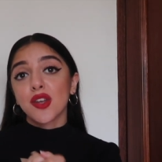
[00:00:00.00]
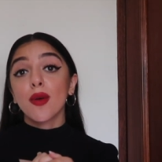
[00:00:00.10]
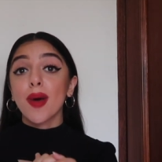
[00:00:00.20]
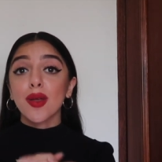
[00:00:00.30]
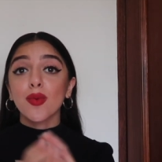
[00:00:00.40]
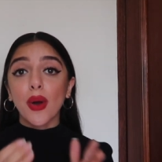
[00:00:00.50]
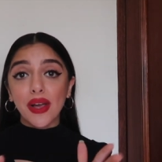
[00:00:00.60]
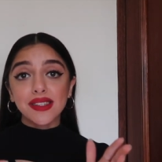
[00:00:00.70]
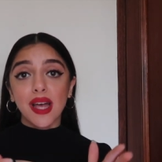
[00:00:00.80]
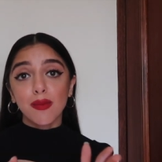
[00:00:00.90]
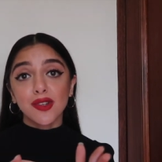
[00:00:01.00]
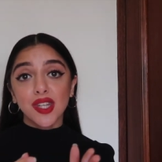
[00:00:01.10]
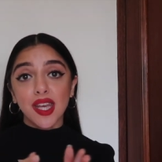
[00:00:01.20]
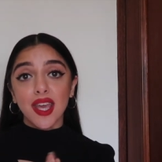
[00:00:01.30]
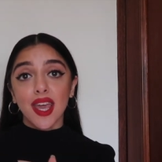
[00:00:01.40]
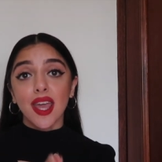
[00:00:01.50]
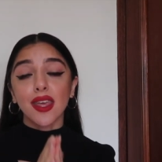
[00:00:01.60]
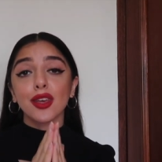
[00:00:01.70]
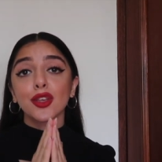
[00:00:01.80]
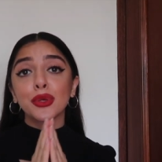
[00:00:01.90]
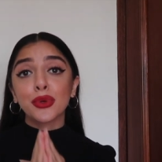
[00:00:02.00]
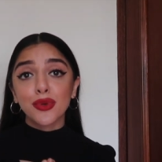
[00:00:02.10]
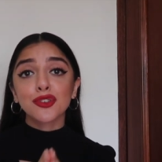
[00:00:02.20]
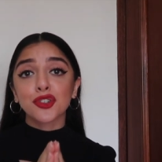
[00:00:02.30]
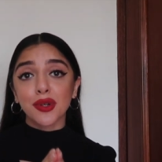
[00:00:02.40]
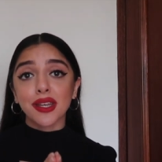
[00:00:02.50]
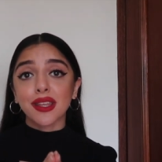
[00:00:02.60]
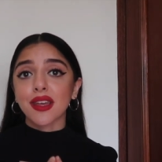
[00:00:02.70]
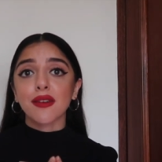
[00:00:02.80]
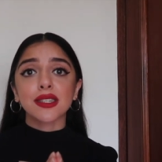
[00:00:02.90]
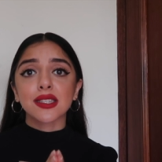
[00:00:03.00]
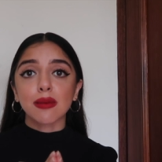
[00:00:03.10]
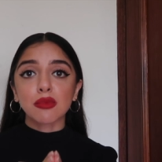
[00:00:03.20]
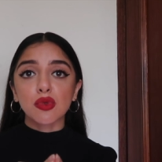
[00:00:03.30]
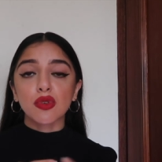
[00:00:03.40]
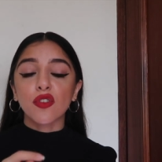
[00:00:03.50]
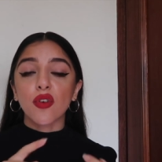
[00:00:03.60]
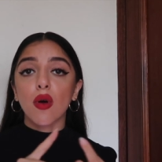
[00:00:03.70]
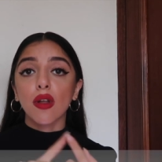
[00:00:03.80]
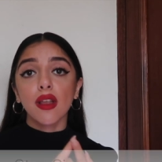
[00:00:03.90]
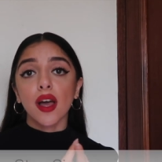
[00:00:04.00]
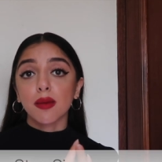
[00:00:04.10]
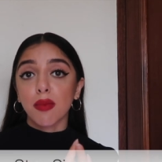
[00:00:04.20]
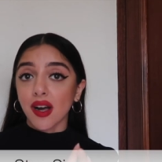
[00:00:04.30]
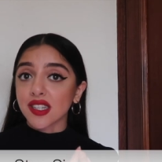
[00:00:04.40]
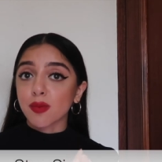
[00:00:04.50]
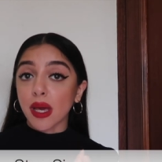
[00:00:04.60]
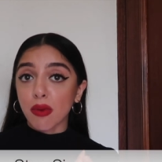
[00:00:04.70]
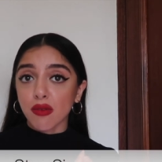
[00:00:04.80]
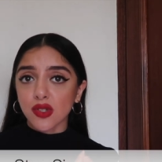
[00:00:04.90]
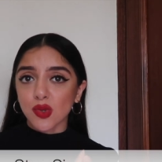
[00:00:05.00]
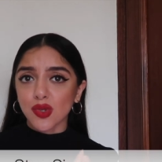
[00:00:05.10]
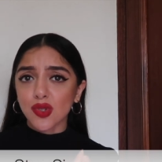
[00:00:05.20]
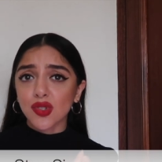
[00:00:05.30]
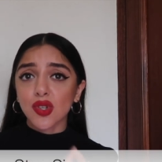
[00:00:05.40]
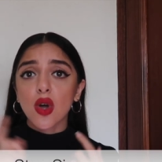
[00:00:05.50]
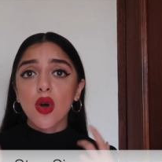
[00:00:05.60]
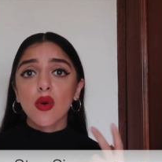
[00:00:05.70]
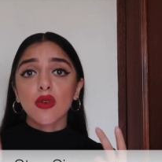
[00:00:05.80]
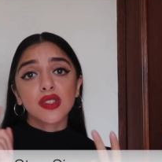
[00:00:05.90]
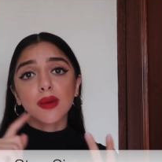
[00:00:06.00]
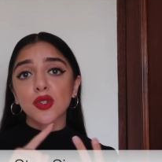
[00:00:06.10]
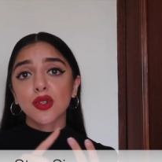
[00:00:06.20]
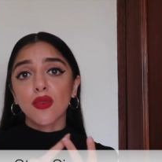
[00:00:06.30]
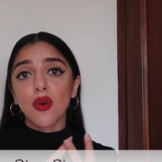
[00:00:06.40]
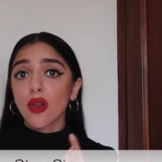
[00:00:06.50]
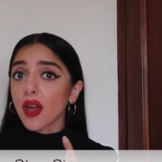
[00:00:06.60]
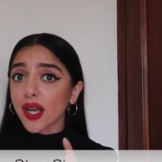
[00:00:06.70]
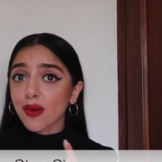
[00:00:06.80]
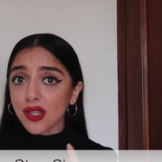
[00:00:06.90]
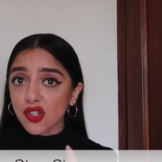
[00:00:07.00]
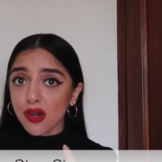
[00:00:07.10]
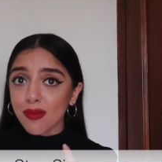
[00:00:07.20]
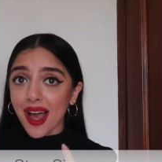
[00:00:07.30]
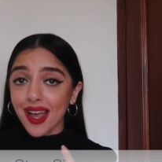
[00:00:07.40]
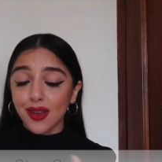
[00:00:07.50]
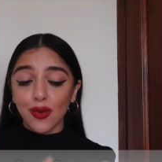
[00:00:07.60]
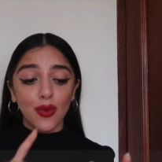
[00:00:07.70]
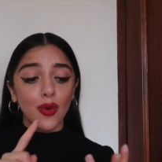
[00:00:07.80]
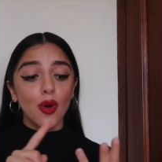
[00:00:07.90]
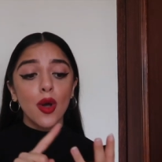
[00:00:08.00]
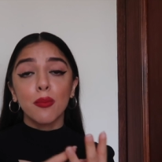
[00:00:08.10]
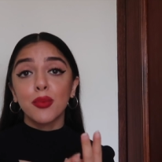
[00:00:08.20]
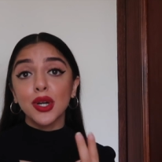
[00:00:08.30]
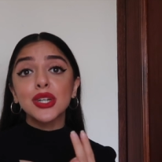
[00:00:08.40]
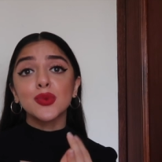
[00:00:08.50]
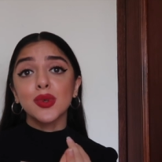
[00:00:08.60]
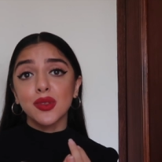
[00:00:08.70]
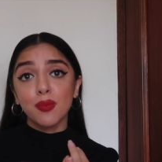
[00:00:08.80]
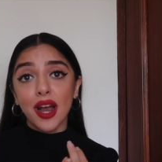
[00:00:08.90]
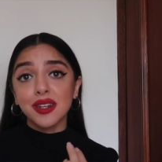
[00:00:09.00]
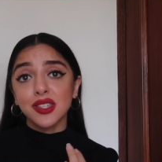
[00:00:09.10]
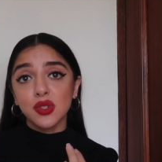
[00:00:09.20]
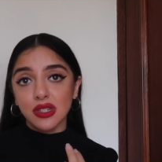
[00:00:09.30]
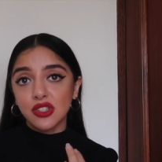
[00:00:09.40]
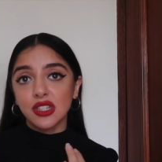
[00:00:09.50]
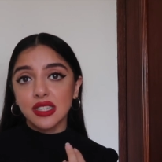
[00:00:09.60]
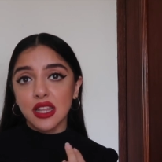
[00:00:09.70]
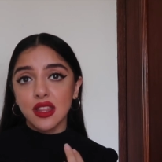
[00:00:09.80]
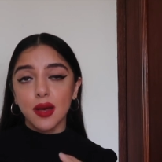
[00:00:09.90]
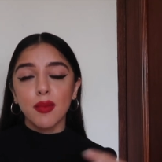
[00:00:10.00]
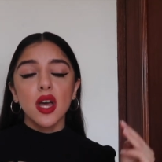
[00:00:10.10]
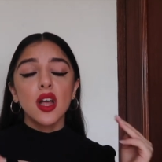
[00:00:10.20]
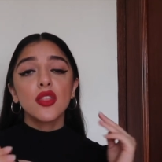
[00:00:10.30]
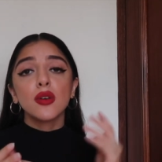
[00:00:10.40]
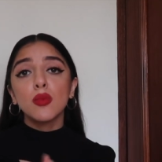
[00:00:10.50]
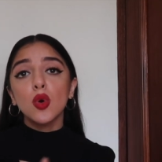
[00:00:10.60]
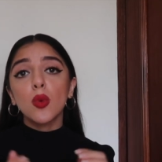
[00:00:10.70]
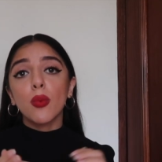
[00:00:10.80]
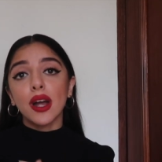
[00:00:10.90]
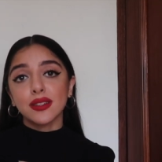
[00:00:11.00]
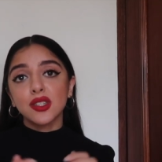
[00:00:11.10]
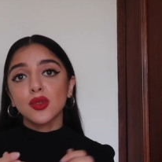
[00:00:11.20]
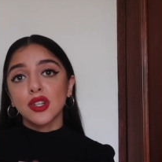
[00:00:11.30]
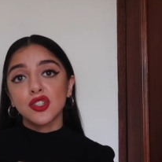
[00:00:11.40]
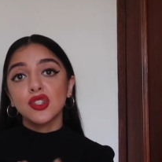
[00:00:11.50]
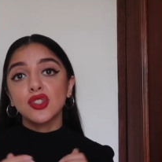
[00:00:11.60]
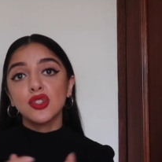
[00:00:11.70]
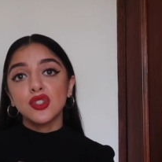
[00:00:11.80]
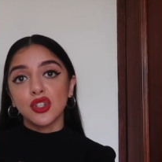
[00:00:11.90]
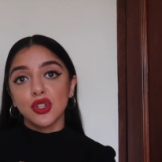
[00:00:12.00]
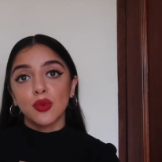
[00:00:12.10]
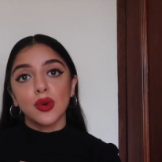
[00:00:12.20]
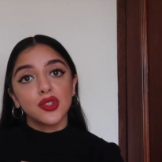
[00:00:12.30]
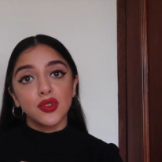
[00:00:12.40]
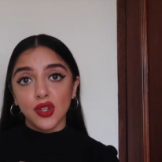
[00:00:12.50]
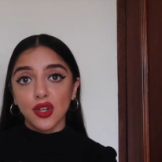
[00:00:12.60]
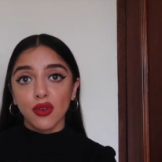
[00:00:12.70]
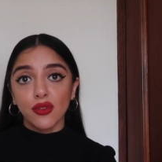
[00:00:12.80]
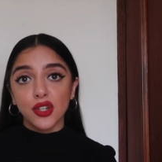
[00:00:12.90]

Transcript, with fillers: no matter what exam you're taking, usually there is some sort of online past paper resource or some sort of online question bank or books with practice questions in them. The more practice questions you do once you've done your